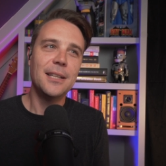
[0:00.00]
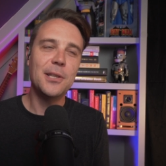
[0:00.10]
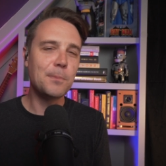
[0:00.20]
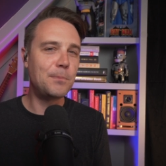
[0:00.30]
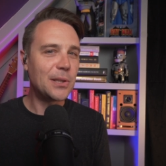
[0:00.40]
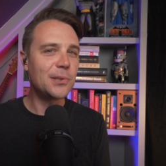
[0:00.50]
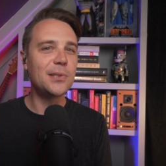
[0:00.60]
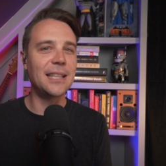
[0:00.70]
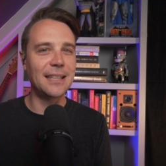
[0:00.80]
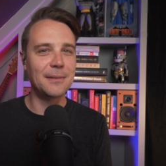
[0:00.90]
they're
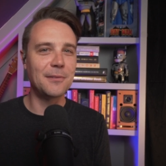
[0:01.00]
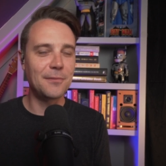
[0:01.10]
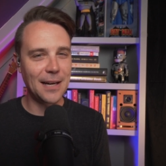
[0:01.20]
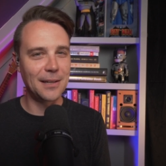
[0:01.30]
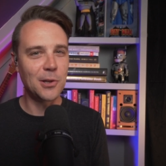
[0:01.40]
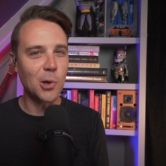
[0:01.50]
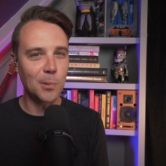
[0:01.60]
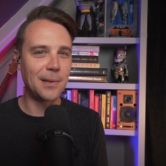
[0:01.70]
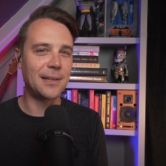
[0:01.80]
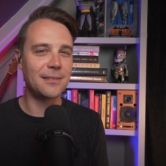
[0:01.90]
building fire coal
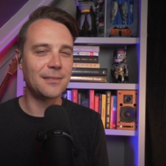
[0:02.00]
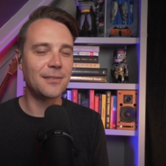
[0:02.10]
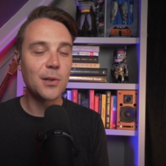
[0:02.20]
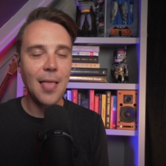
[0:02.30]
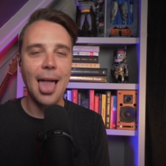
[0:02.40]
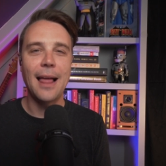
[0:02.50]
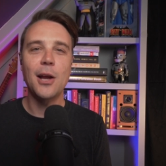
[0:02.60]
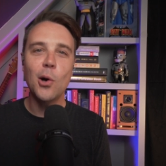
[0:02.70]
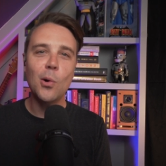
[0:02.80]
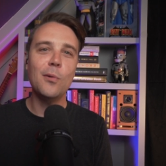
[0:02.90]
fired
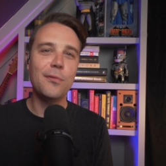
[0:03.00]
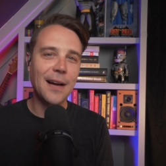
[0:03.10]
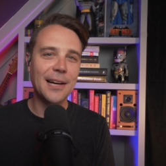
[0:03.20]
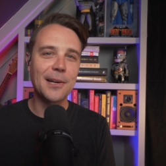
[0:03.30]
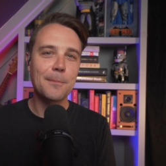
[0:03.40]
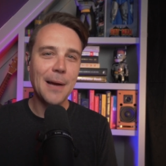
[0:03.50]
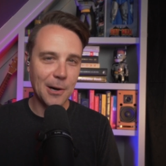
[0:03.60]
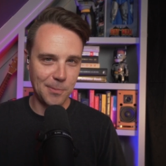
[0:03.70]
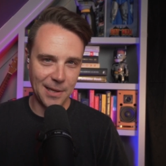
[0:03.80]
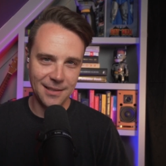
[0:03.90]
coal fired
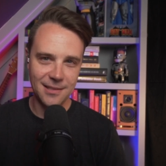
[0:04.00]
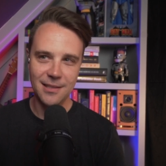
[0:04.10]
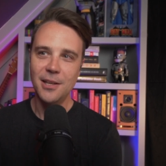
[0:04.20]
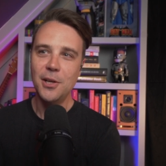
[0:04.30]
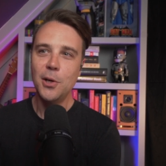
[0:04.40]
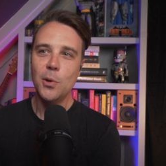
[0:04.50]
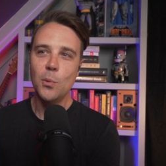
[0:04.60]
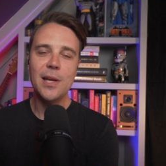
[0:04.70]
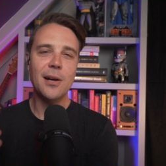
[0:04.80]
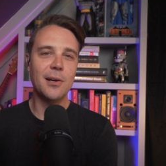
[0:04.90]
power plants.
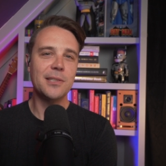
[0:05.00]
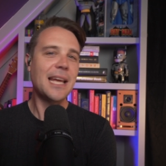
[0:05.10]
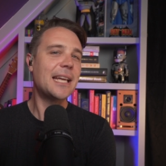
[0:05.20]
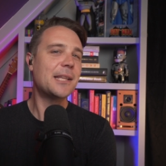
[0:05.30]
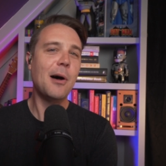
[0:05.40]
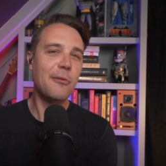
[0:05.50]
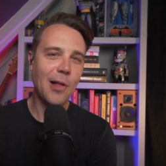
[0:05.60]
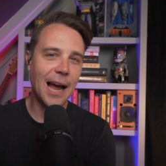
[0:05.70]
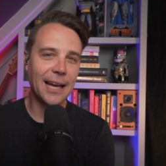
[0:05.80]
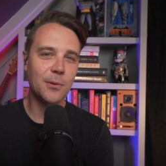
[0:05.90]
We are taking them
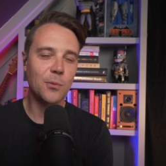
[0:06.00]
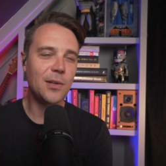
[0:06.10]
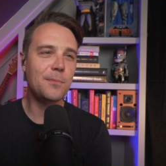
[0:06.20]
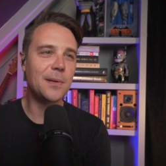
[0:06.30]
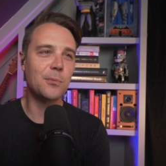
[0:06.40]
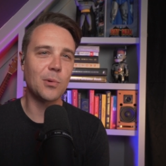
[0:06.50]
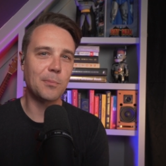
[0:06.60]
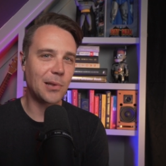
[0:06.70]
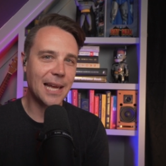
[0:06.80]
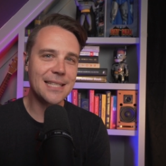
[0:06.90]
offline. We've been
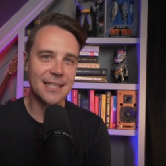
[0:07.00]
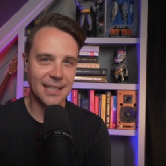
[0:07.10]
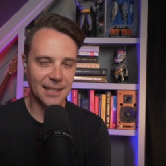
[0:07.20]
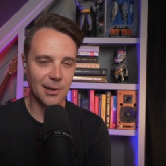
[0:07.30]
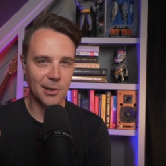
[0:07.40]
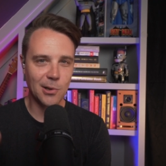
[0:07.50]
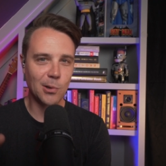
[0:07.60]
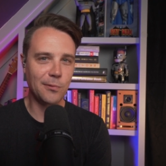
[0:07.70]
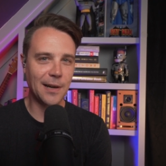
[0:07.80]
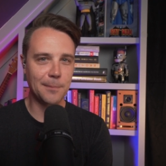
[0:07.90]
replacing our
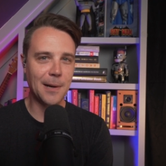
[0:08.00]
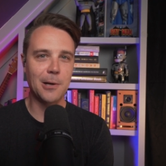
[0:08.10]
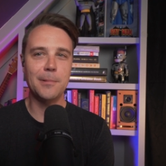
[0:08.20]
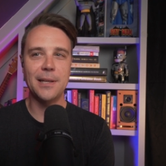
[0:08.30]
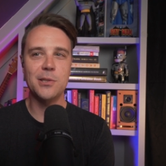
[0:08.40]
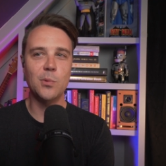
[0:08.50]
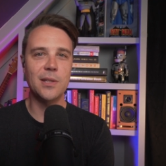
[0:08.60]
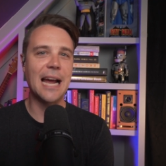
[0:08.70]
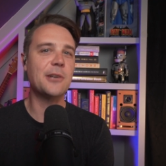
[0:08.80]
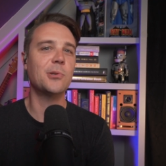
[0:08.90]
coal fired power plants with
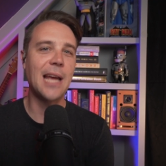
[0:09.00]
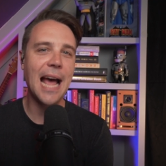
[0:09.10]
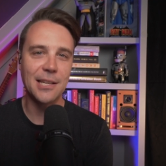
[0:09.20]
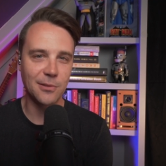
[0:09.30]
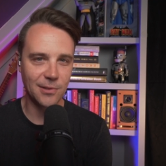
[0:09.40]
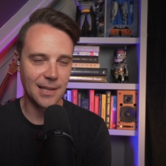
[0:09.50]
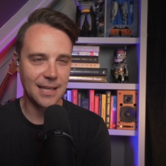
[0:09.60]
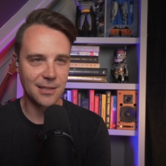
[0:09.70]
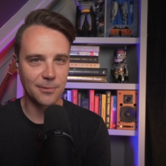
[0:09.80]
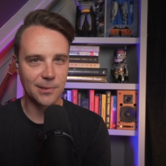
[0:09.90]
natural gas over the
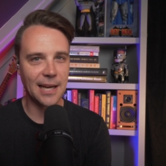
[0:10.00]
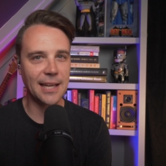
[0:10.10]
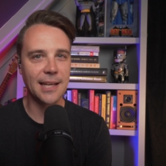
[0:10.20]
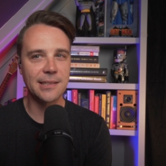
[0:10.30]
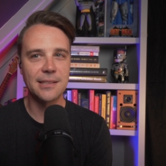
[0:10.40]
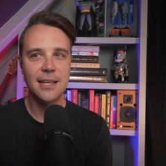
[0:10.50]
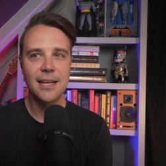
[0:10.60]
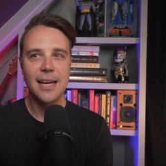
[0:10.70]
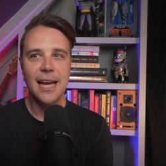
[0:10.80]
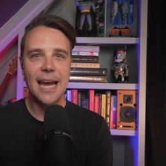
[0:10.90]
last several decades,
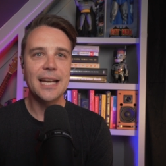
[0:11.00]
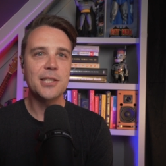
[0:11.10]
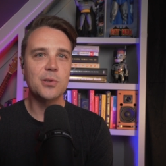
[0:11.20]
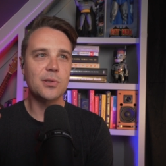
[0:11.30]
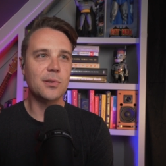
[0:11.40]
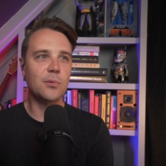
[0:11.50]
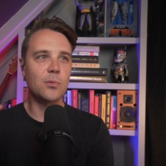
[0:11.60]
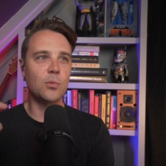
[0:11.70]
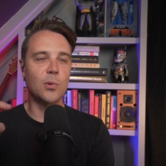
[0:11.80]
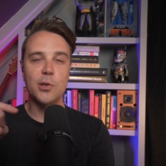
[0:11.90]
and it's
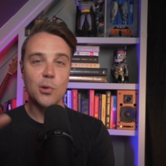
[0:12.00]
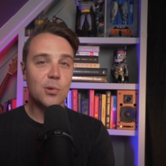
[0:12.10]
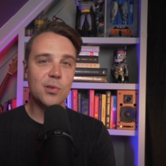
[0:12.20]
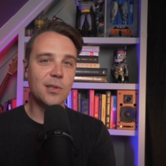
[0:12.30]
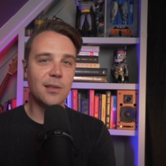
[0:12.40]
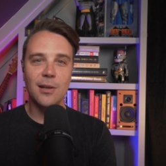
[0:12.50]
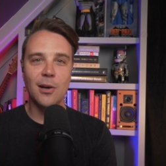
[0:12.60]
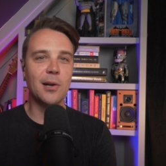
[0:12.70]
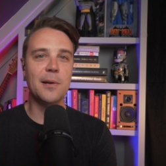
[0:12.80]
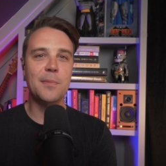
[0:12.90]
reduced
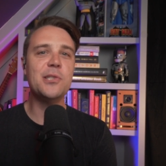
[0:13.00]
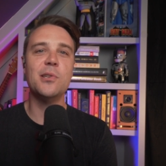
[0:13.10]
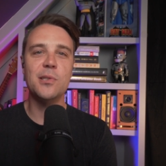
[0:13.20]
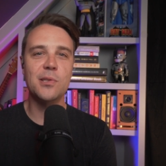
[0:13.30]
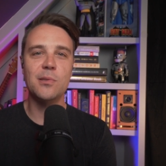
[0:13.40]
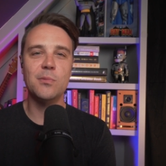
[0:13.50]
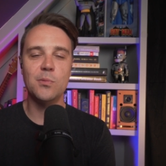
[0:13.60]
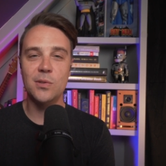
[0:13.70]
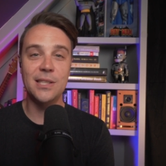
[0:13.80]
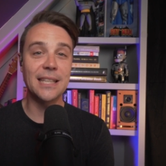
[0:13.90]
our emissions
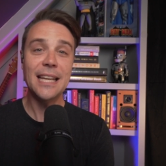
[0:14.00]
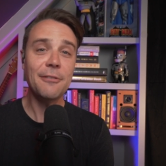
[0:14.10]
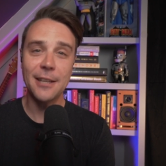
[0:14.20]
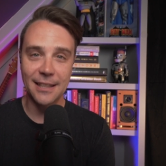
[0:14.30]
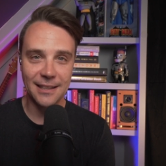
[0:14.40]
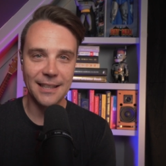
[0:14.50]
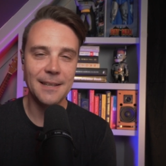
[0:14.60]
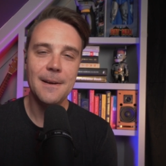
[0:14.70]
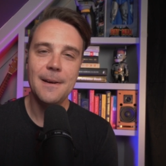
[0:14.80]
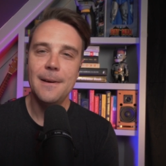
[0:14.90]
significantly.